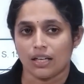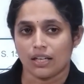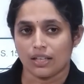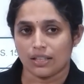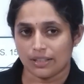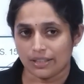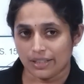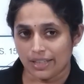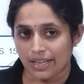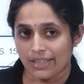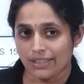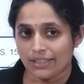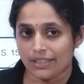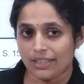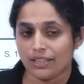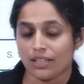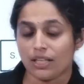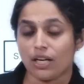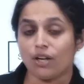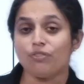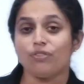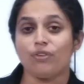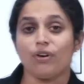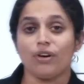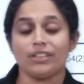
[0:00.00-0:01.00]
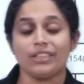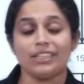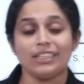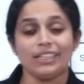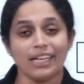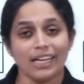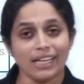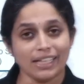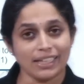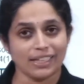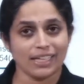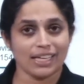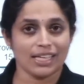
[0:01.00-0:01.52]
created a
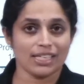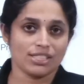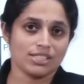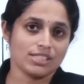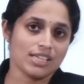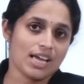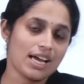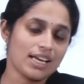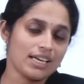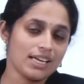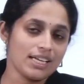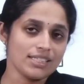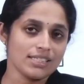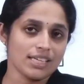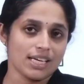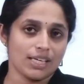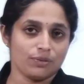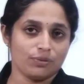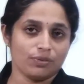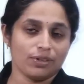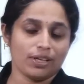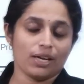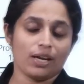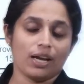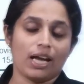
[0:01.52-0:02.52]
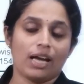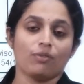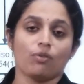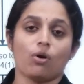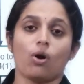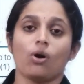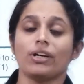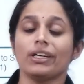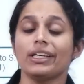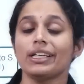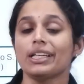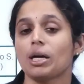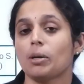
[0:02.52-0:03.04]
48 days challenge and we have
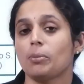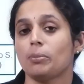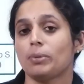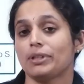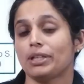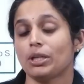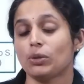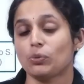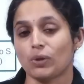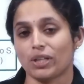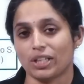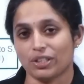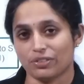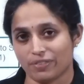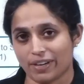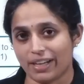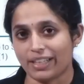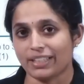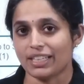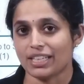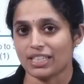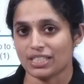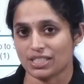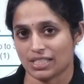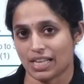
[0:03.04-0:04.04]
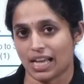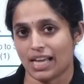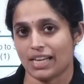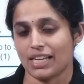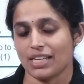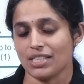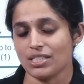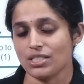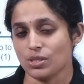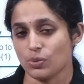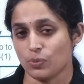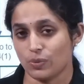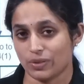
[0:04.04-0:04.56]
already completed 25 days
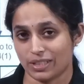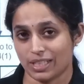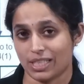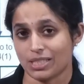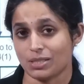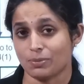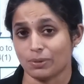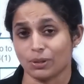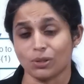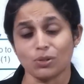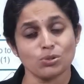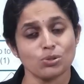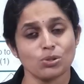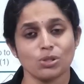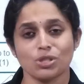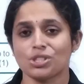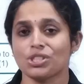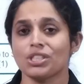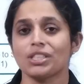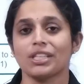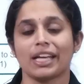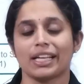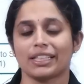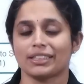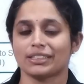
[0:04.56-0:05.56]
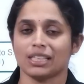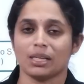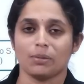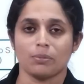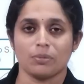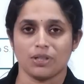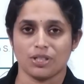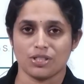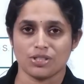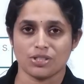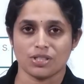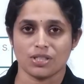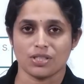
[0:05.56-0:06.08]
challenge with respect to judiciary
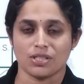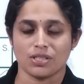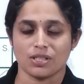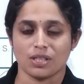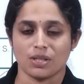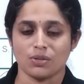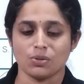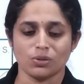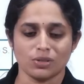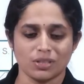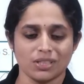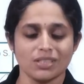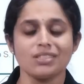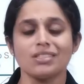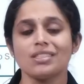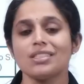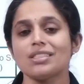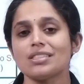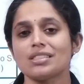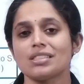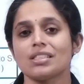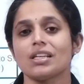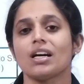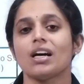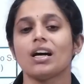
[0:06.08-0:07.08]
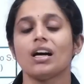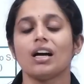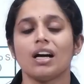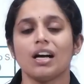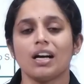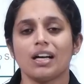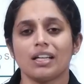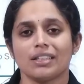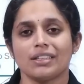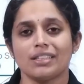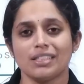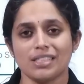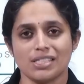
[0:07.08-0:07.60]
examinations. So,
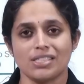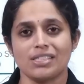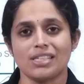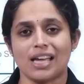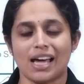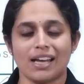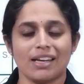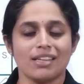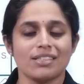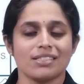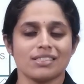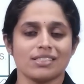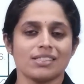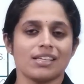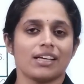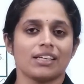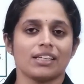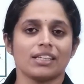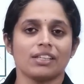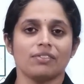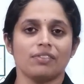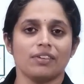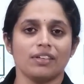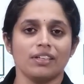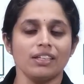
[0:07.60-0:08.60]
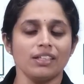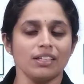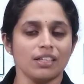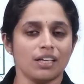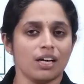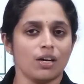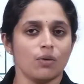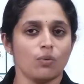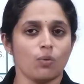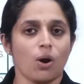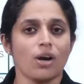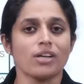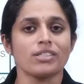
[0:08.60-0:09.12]
these challenges are given in
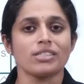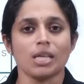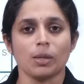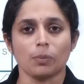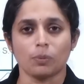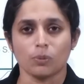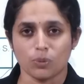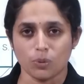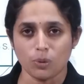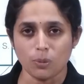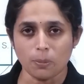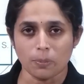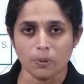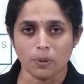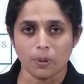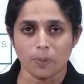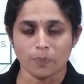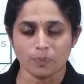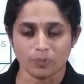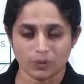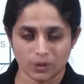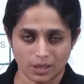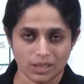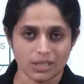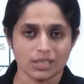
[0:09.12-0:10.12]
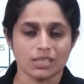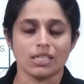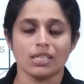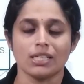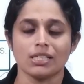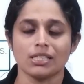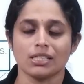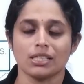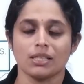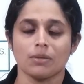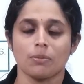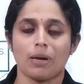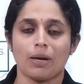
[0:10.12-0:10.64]
a WhatsApp group.
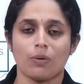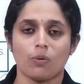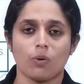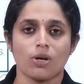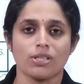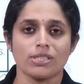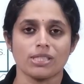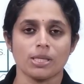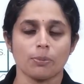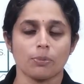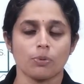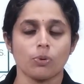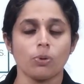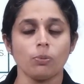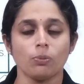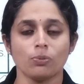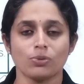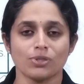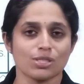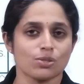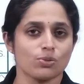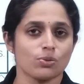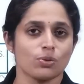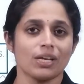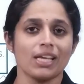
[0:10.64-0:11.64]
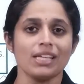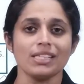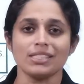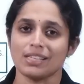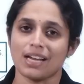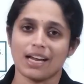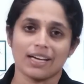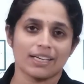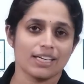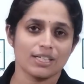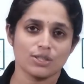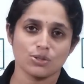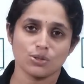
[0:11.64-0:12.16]
It's in my WhatsApp group which is known as
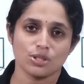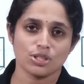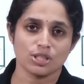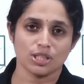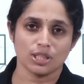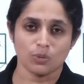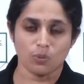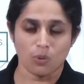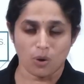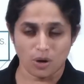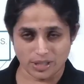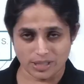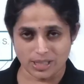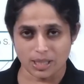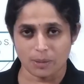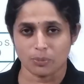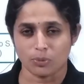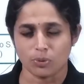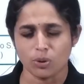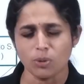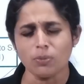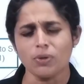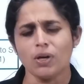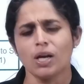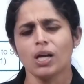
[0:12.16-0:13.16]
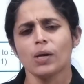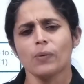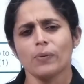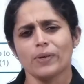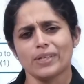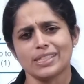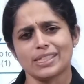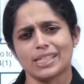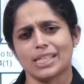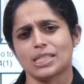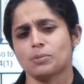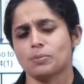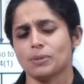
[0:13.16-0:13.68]
Target Judiciary WhatsApp group,
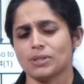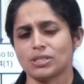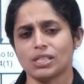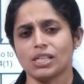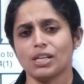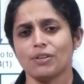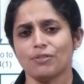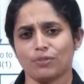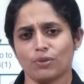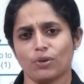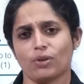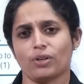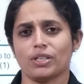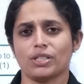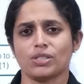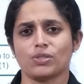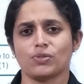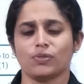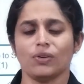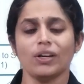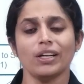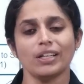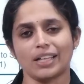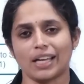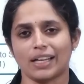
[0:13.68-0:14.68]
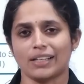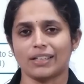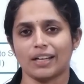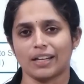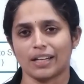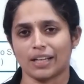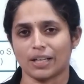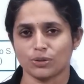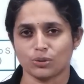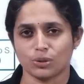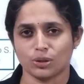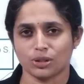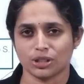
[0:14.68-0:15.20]
which is especially focused for
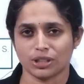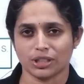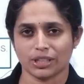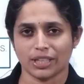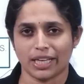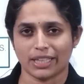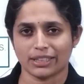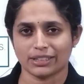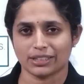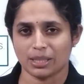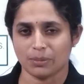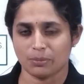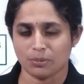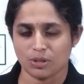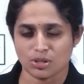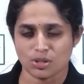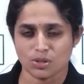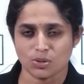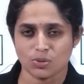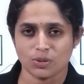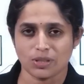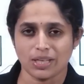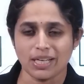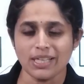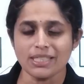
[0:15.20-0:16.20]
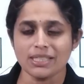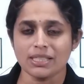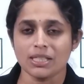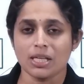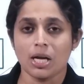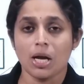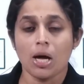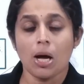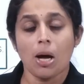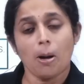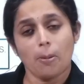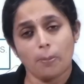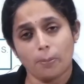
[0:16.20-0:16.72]
Karnataka judiciary examination students.
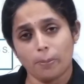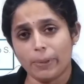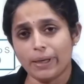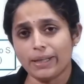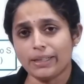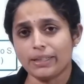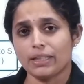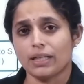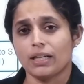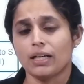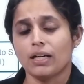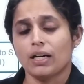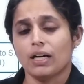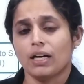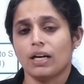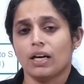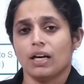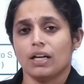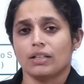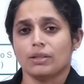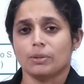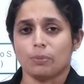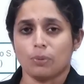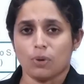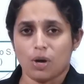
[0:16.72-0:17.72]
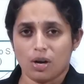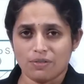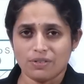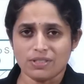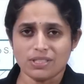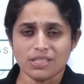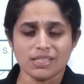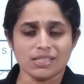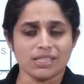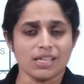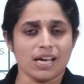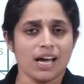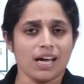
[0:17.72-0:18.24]
But the
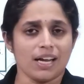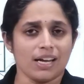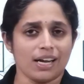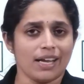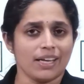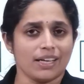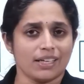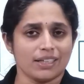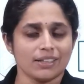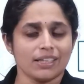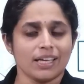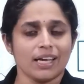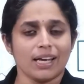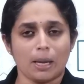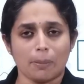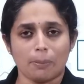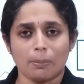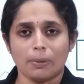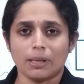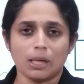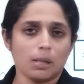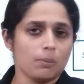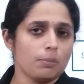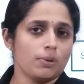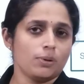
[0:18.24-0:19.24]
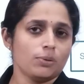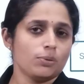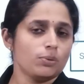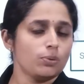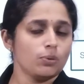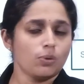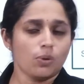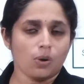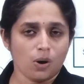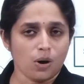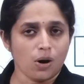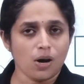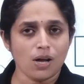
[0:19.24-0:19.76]
provisions are like they are applicable to
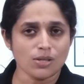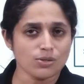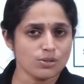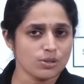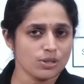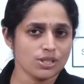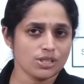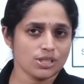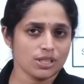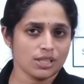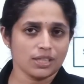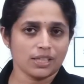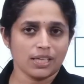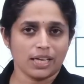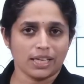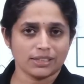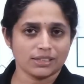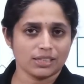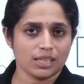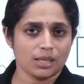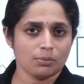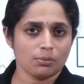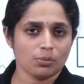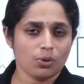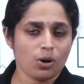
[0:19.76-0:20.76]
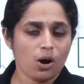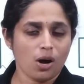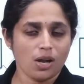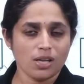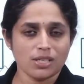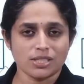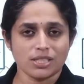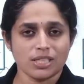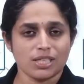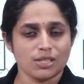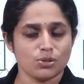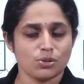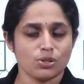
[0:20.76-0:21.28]
all
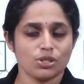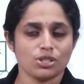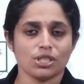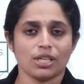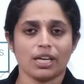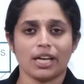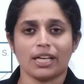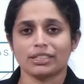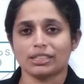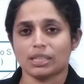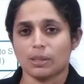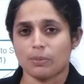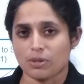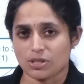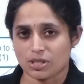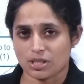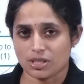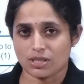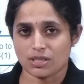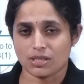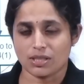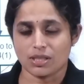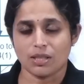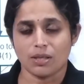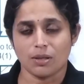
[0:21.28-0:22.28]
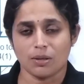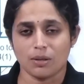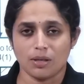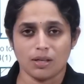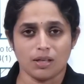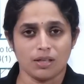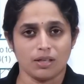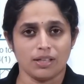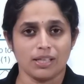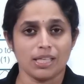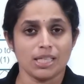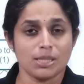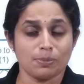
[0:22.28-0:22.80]
state judiciary examinations
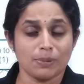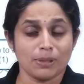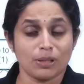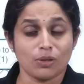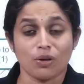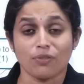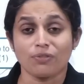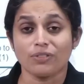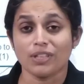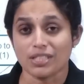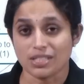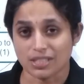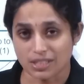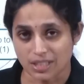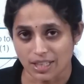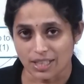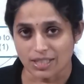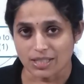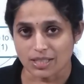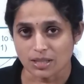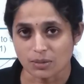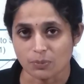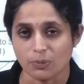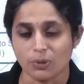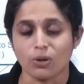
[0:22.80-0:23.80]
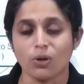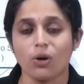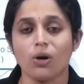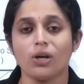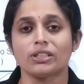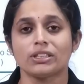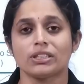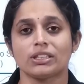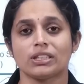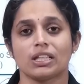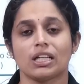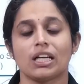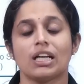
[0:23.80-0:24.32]
irrespective of the states,
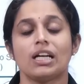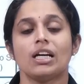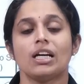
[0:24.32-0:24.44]
because